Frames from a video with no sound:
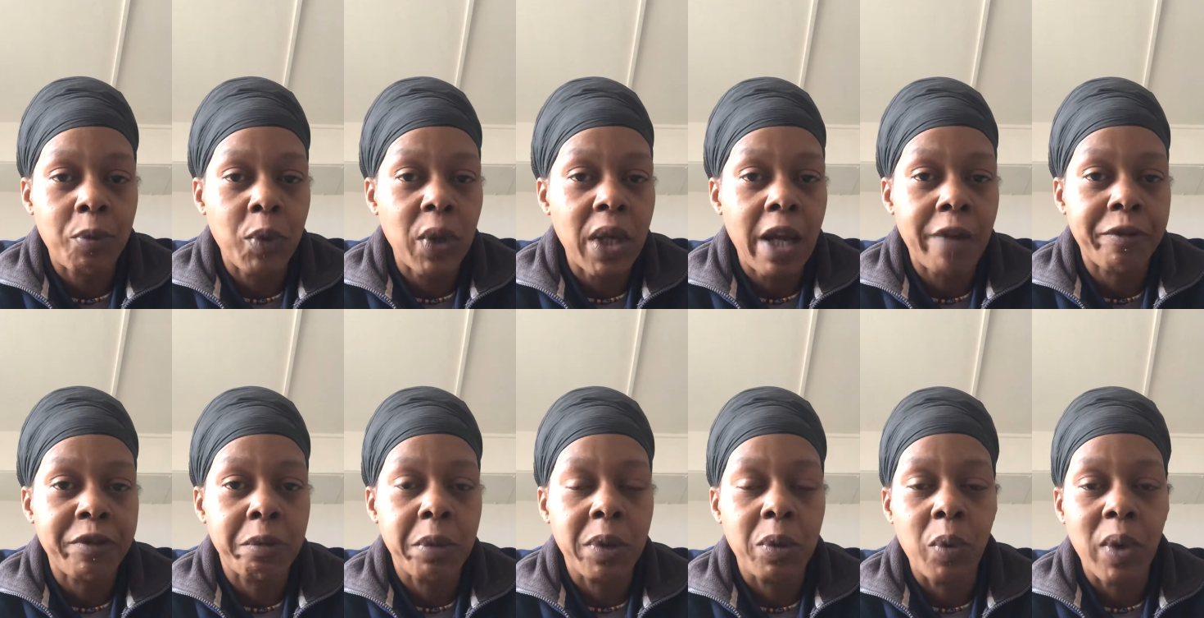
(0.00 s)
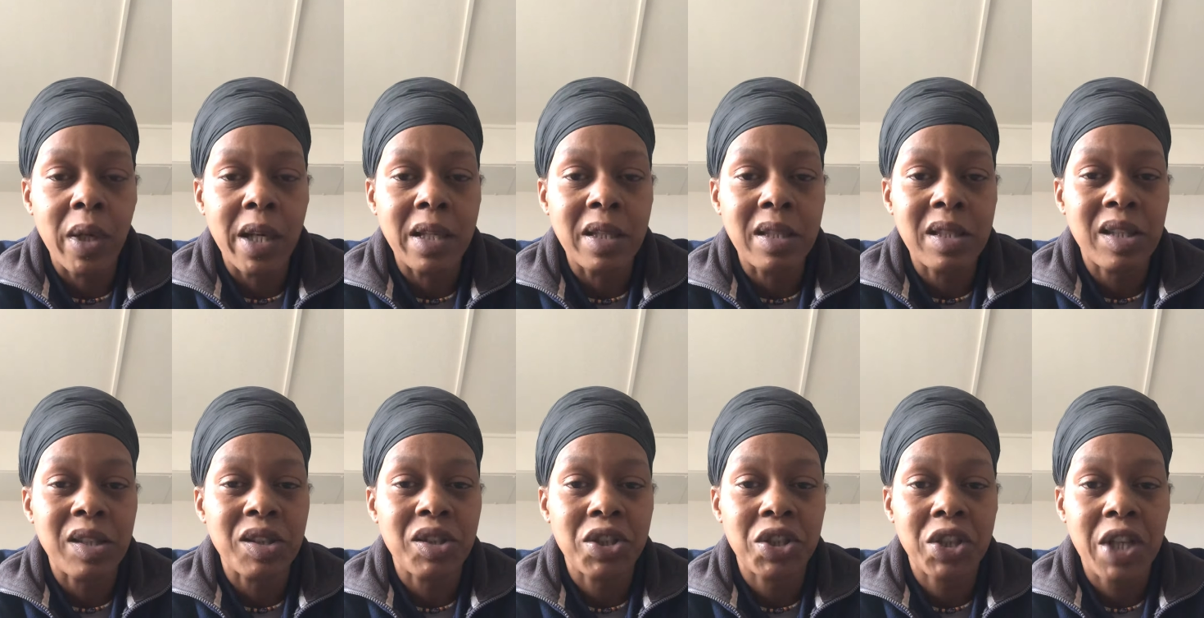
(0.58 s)
We have to be willing
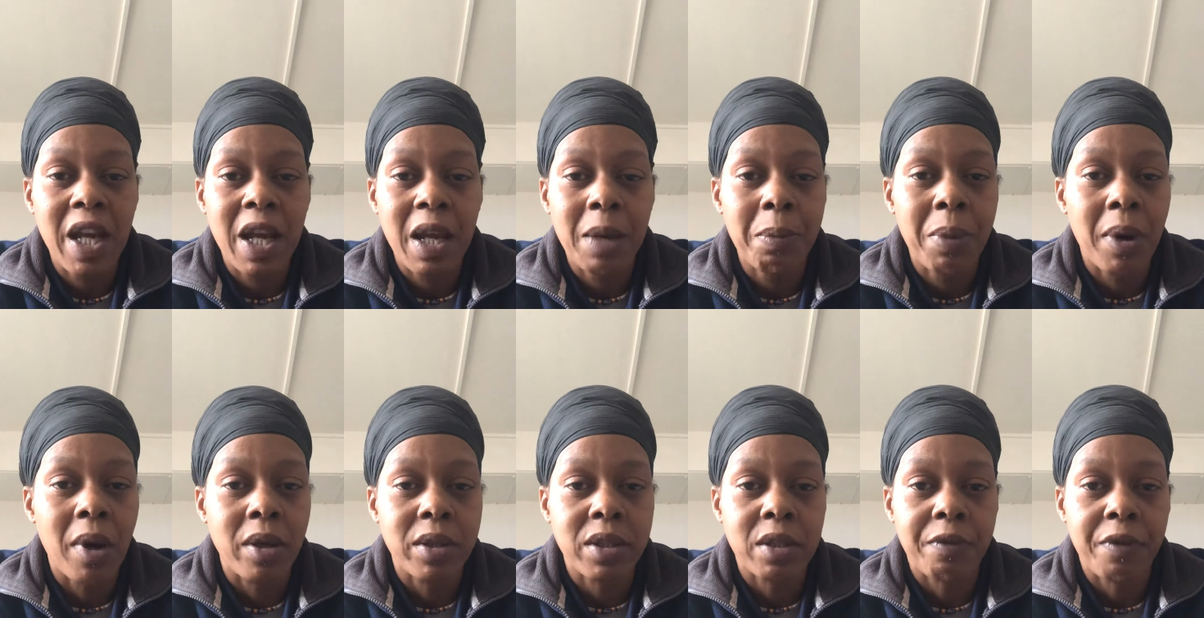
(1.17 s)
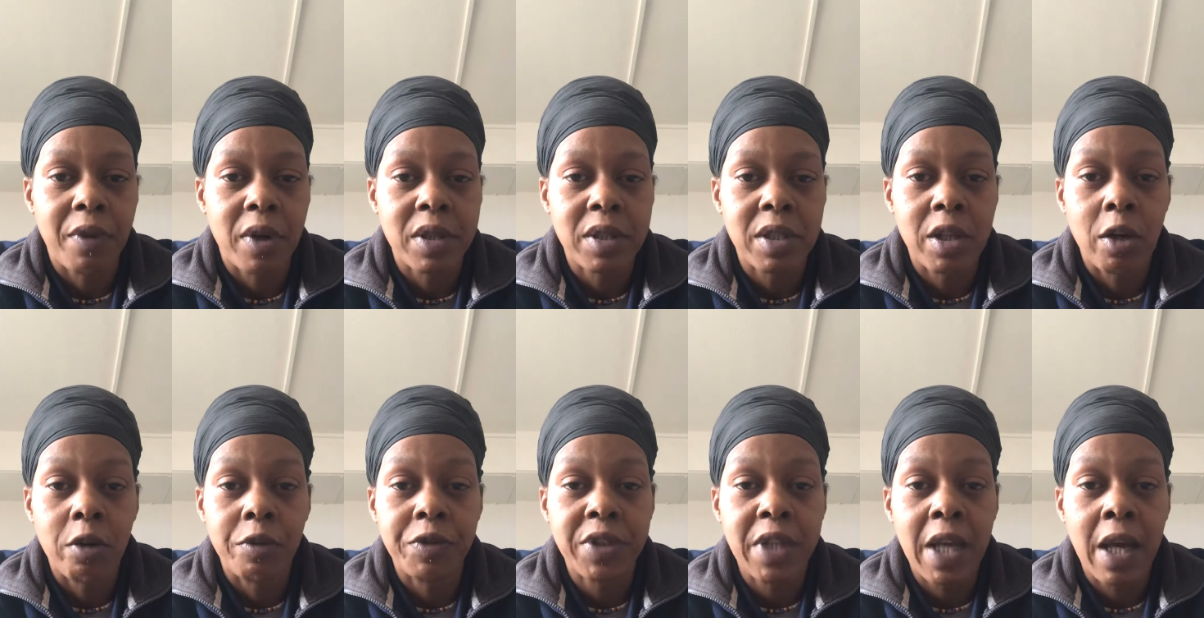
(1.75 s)
to share parts of
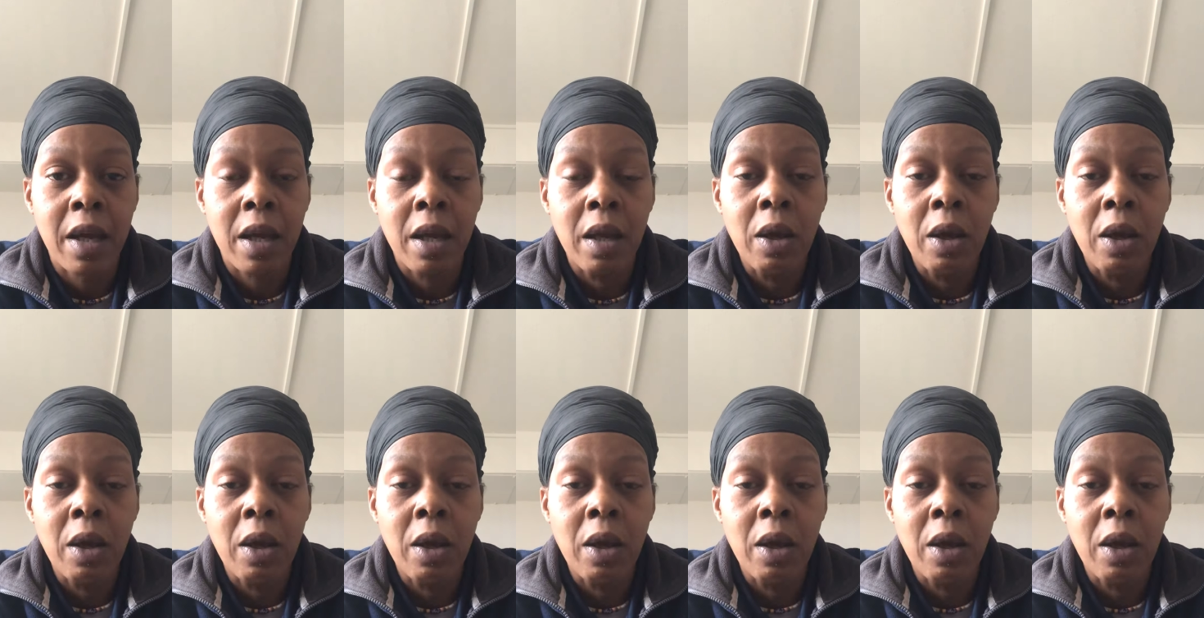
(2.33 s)
ourselves that